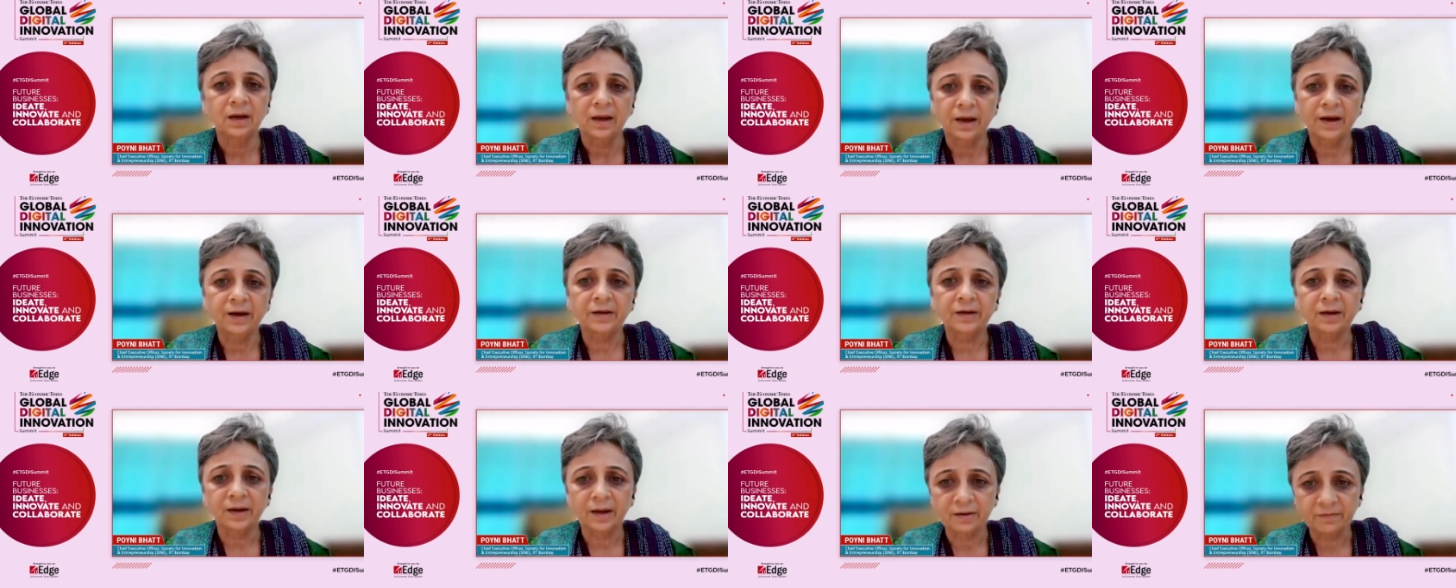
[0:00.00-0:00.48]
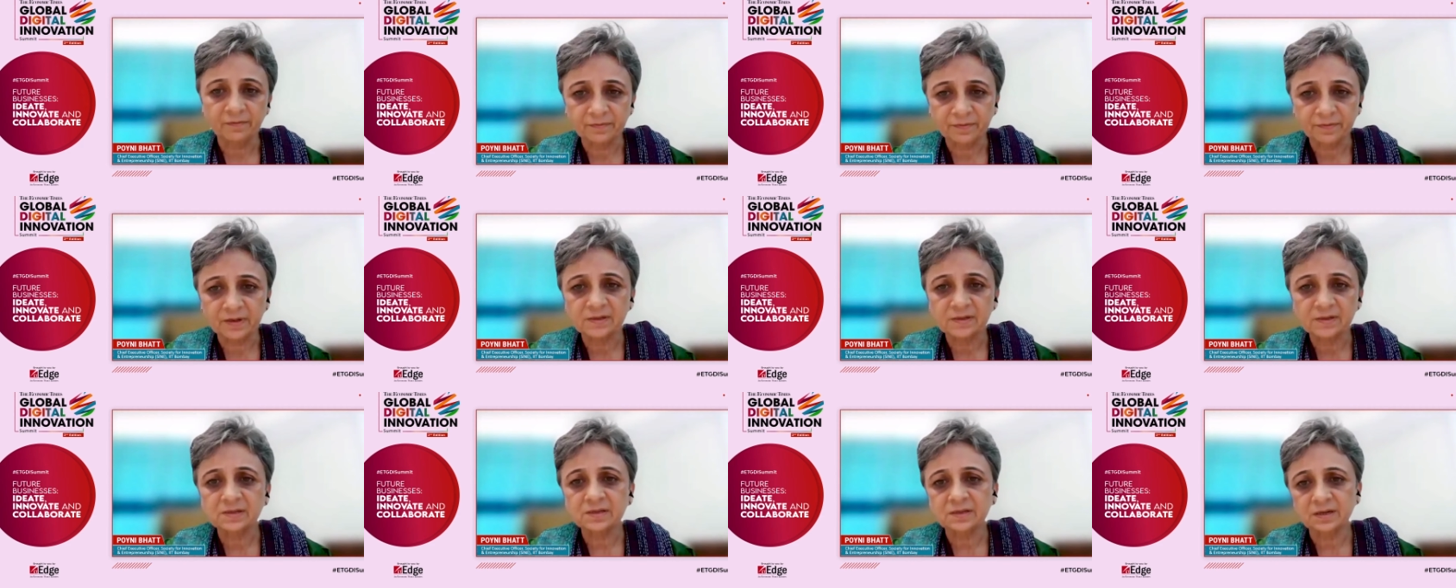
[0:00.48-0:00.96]
at
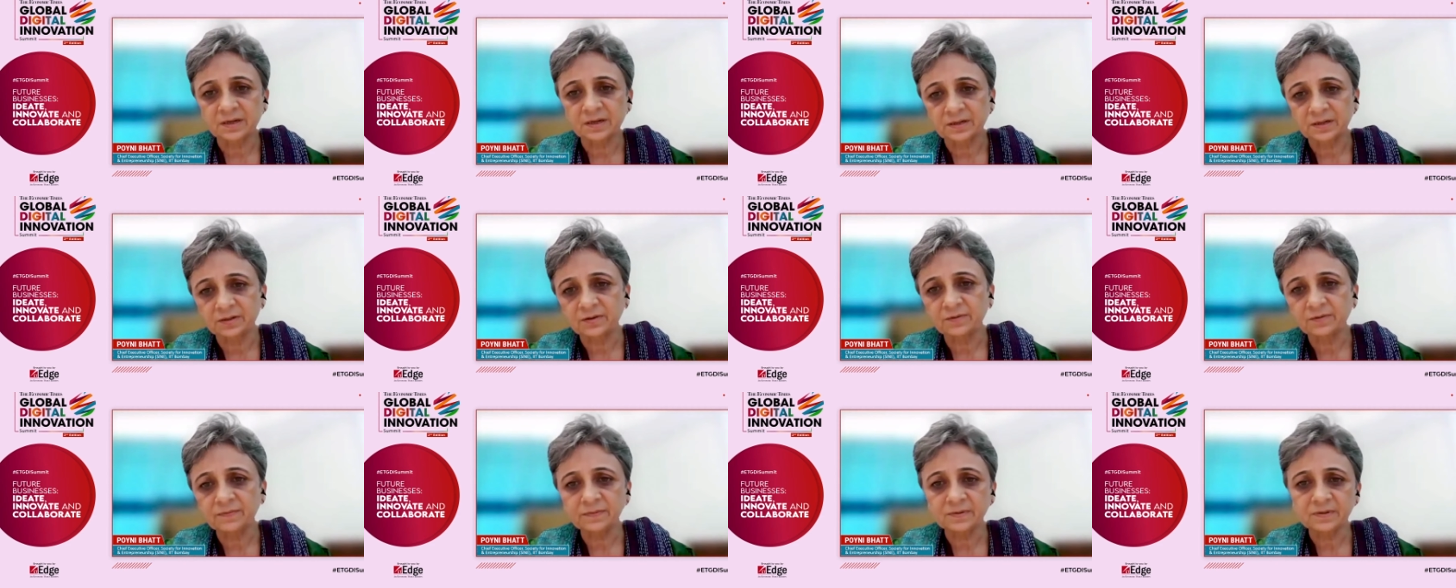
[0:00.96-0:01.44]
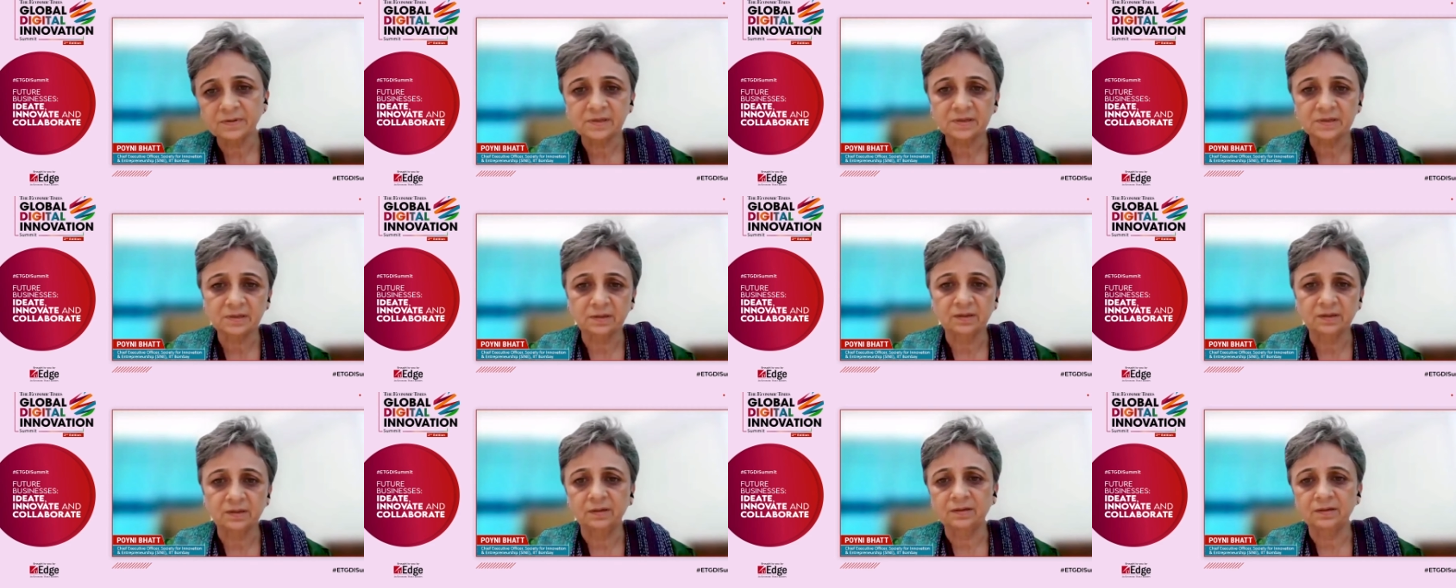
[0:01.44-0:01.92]
every stage of
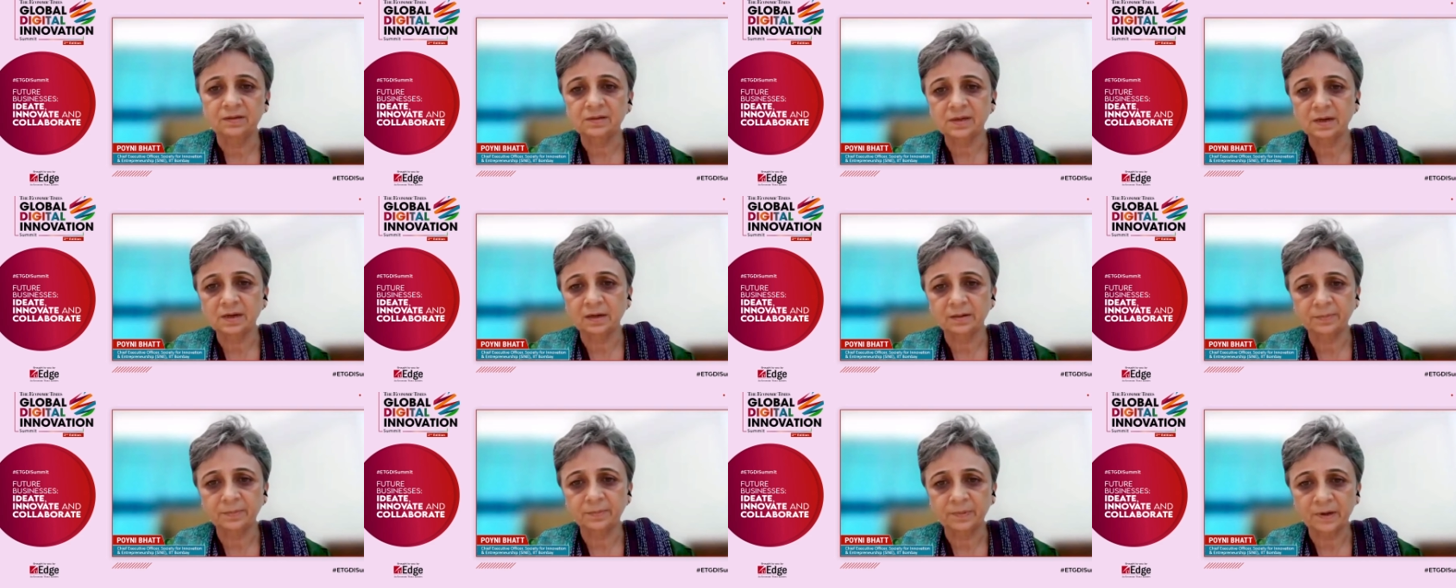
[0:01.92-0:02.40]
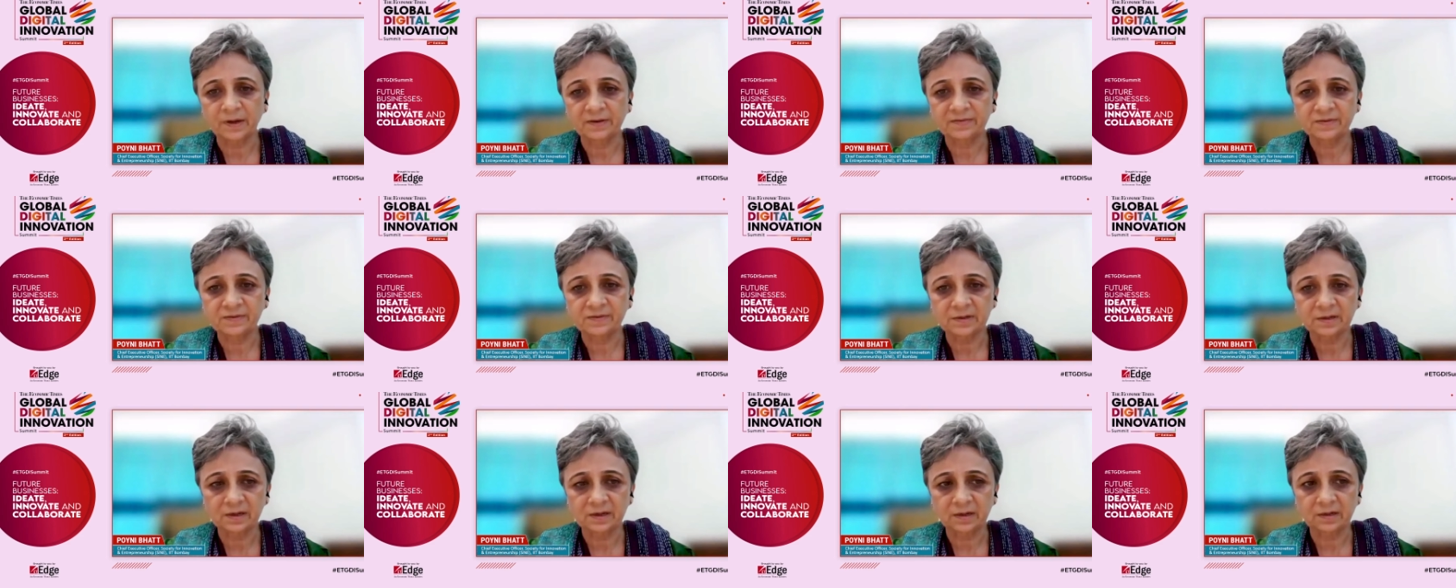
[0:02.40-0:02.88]
startup life
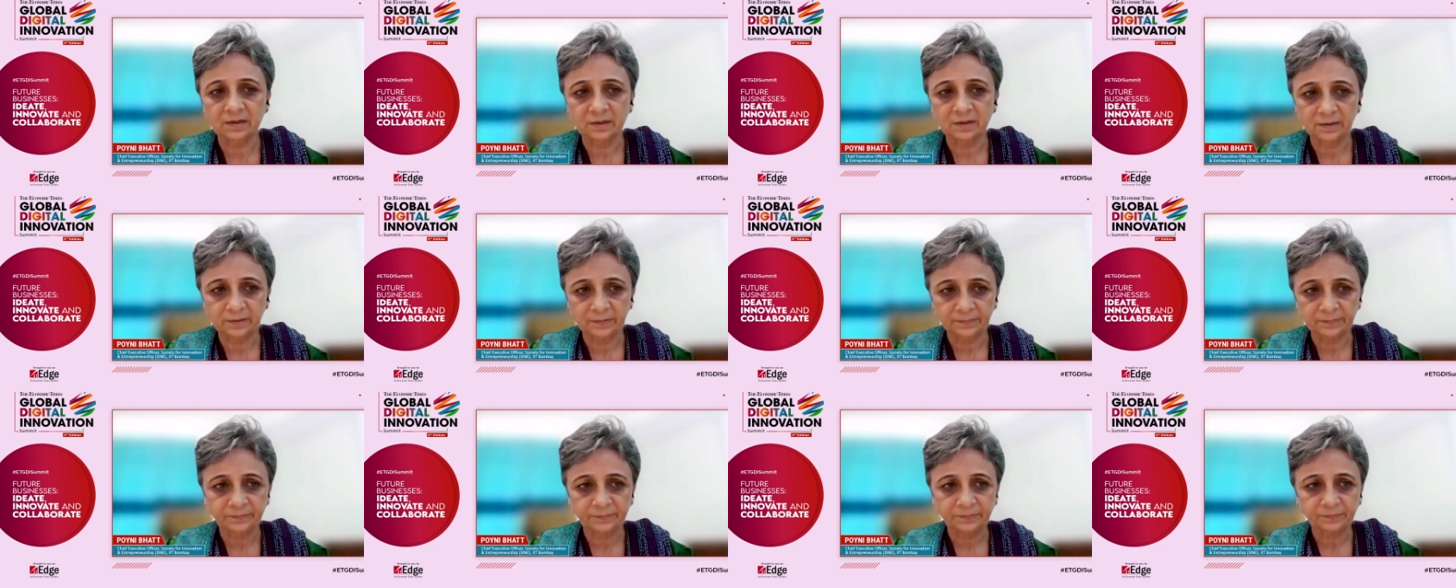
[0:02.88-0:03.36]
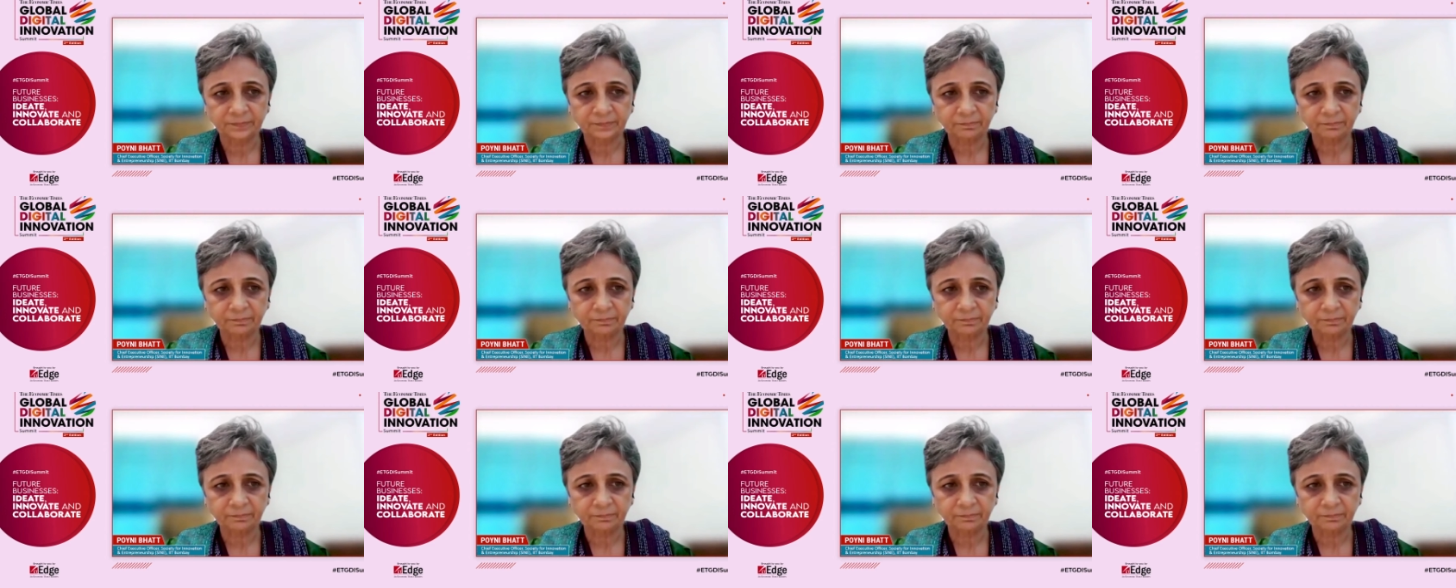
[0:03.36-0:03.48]
cycle.